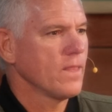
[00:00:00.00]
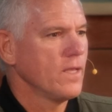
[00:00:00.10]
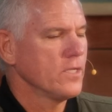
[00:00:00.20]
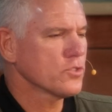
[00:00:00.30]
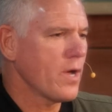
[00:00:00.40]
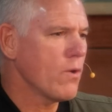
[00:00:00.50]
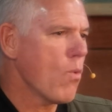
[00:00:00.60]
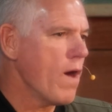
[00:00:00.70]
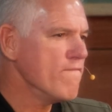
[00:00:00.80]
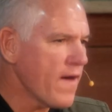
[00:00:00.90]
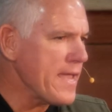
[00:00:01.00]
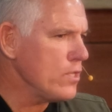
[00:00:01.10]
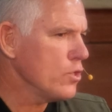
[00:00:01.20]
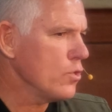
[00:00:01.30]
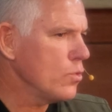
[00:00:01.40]
And so I
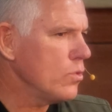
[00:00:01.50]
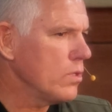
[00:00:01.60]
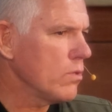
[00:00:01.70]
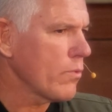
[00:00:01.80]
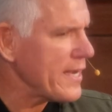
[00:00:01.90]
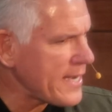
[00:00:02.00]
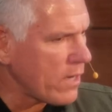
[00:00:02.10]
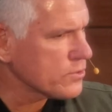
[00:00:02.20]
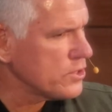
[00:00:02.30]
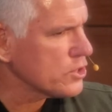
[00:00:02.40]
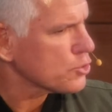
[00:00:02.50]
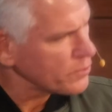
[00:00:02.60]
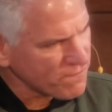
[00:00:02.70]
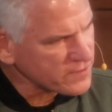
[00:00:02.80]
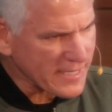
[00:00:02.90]
invite you right now to just
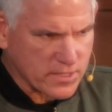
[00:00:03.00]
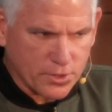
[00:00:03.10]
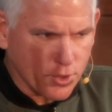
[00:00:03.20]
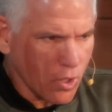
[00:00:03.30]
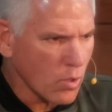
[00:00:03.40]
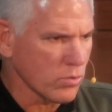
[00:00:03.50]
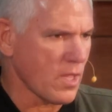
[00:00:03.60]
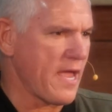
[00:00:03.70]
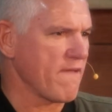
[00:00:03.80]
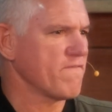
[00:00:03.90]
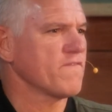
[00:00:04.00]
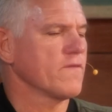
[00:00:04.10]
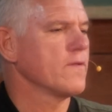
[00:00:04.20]
reflect on your own life.